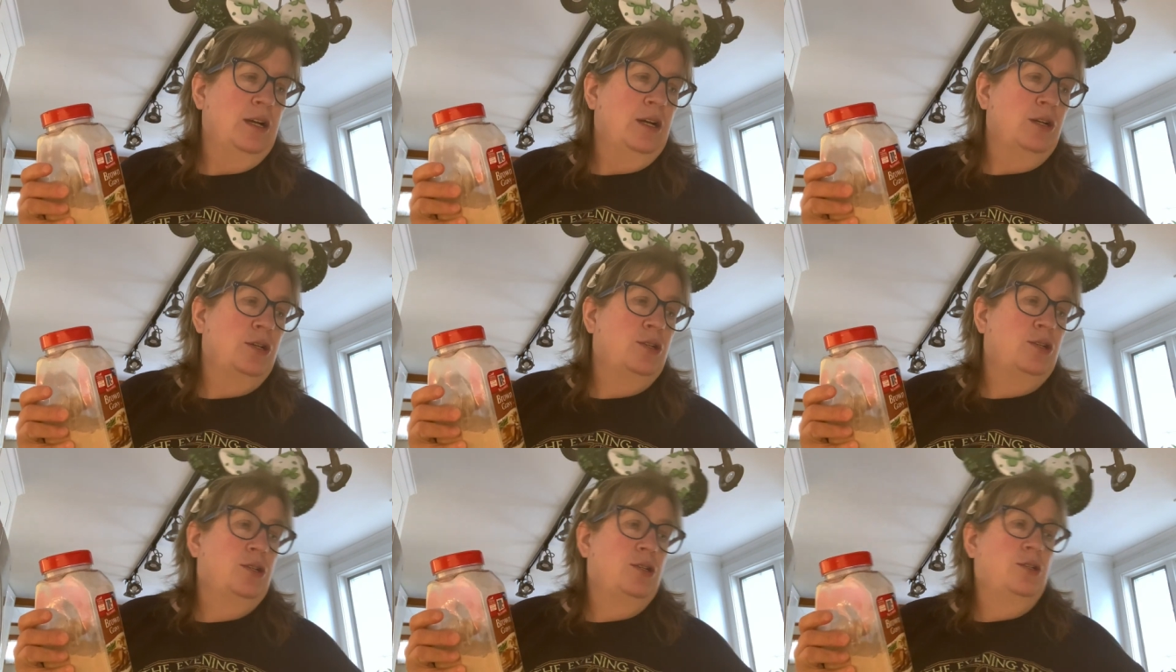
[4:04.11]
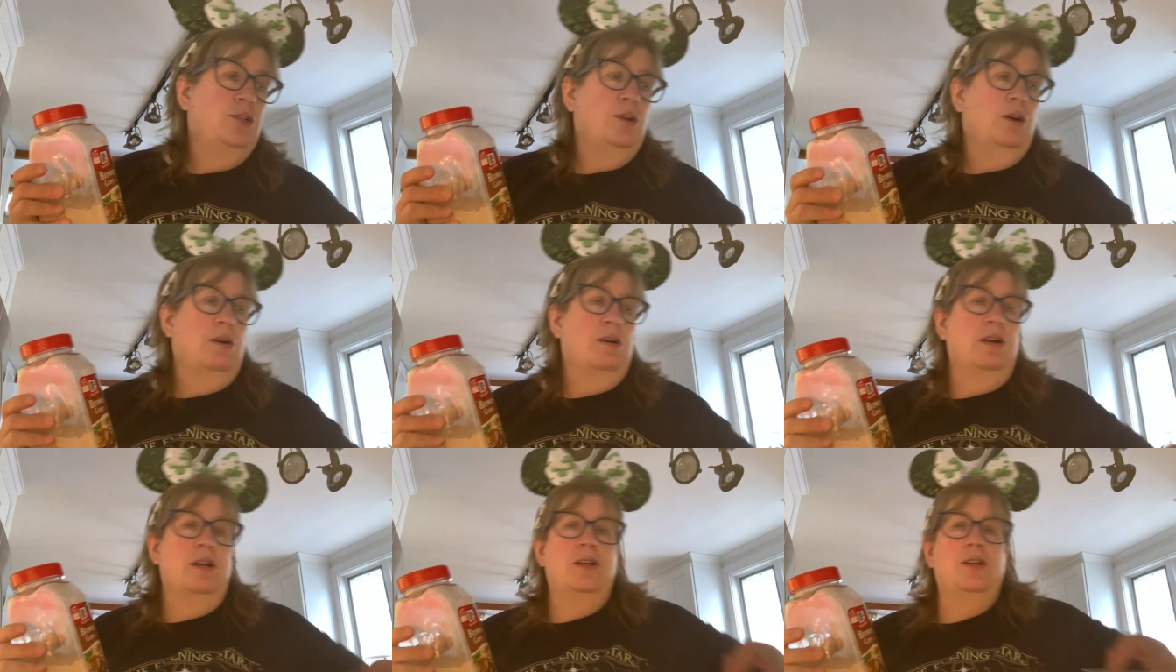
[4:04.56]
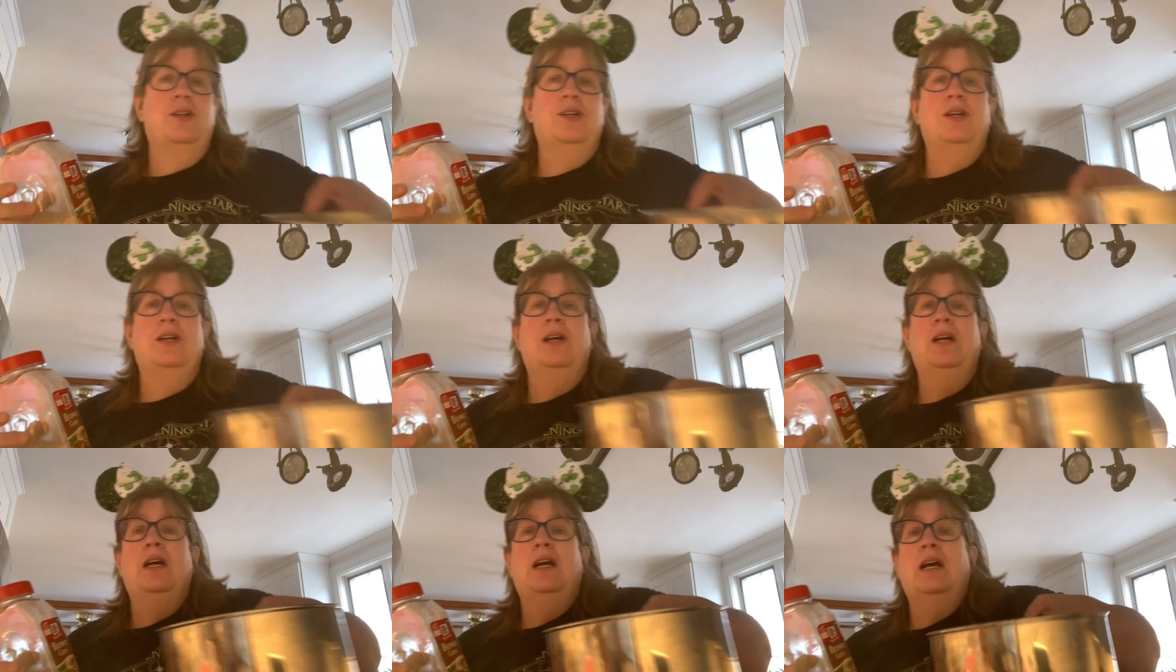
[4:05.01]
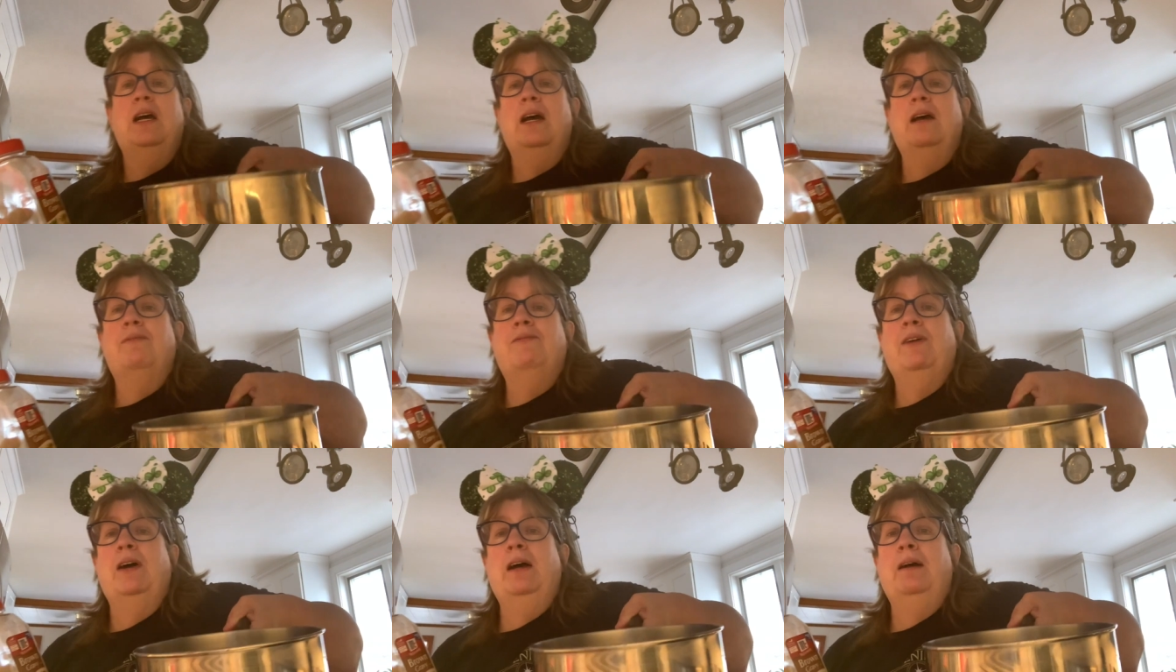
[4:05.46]
starch
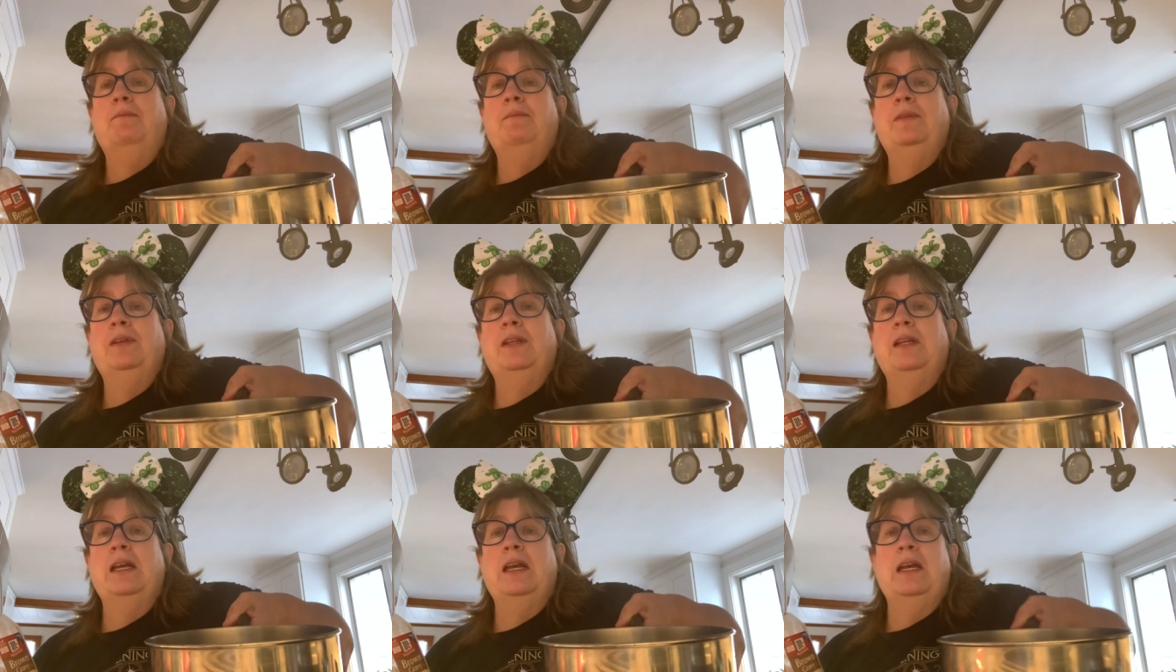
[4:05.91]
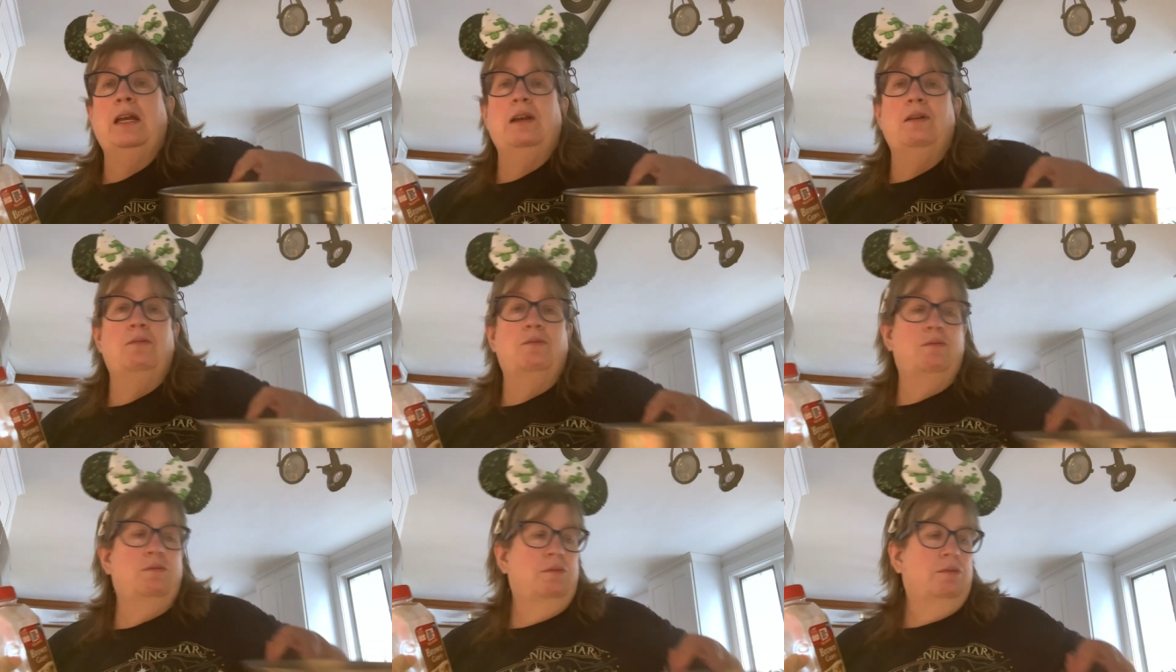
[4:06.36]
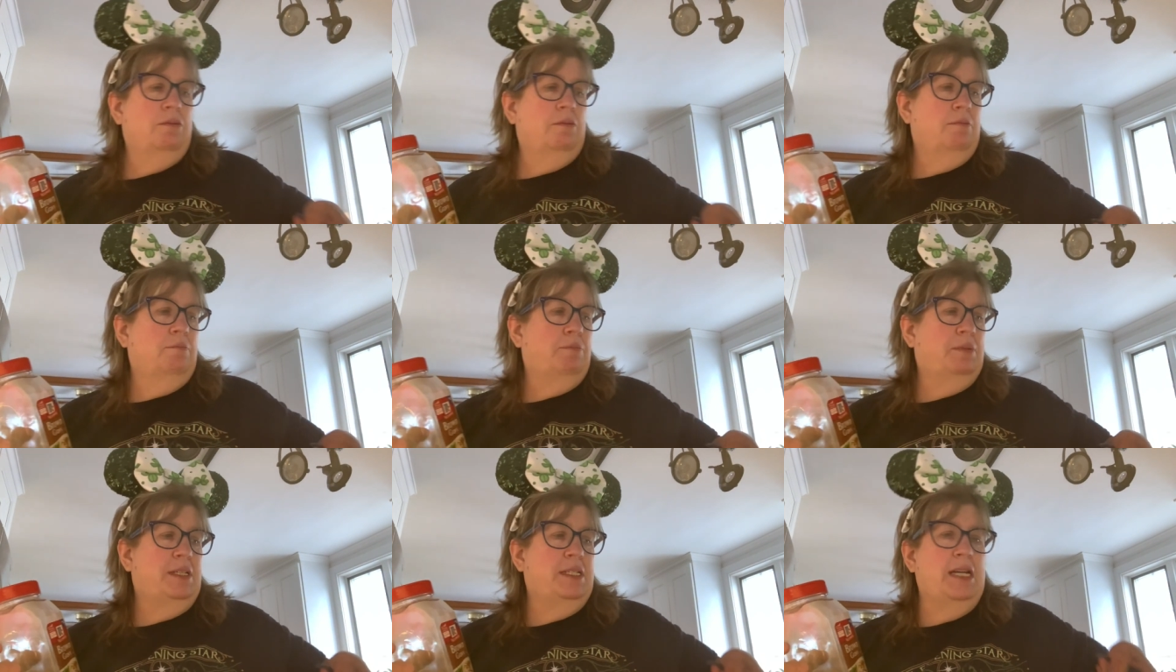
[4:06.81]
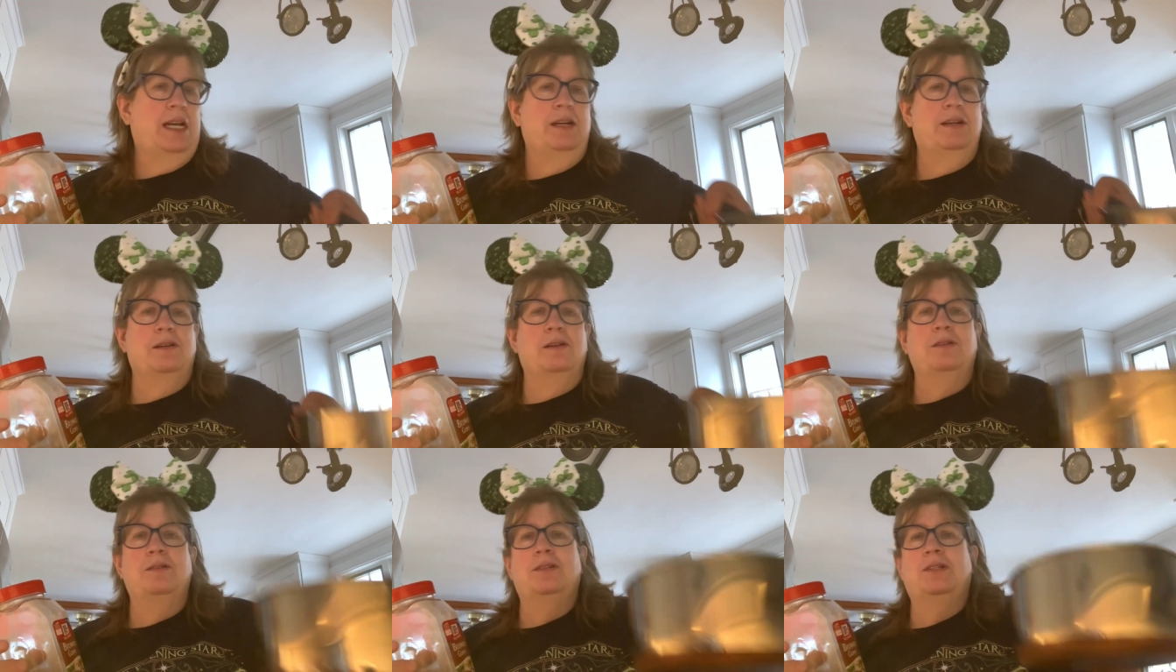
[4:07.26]
from the
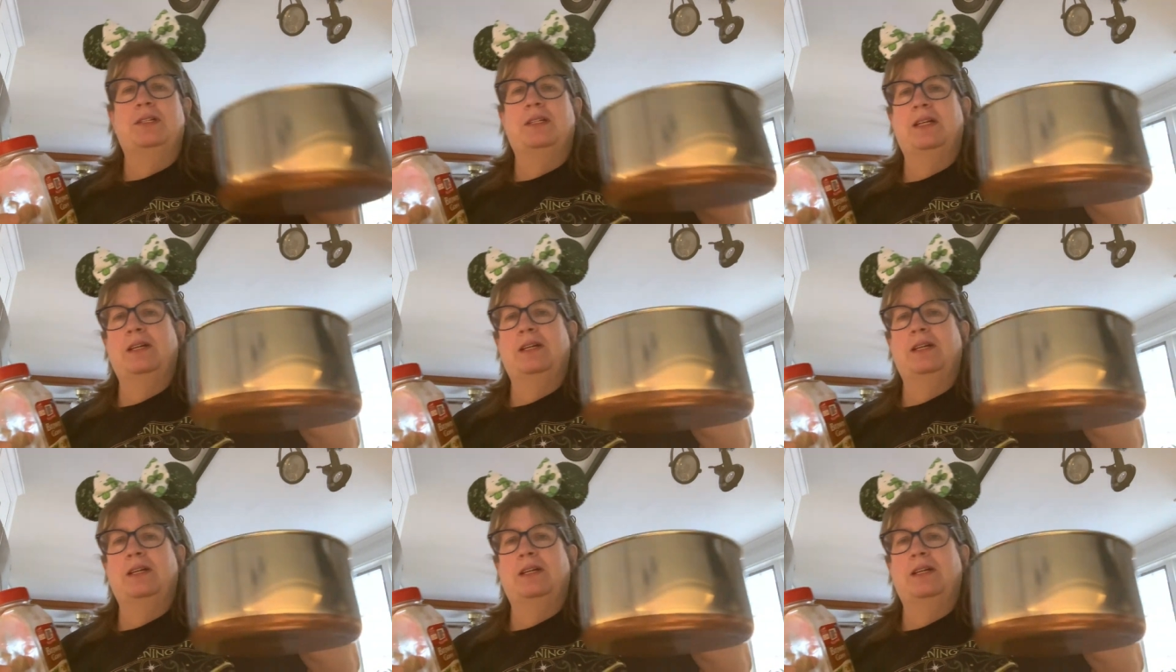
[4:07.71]
potatoes.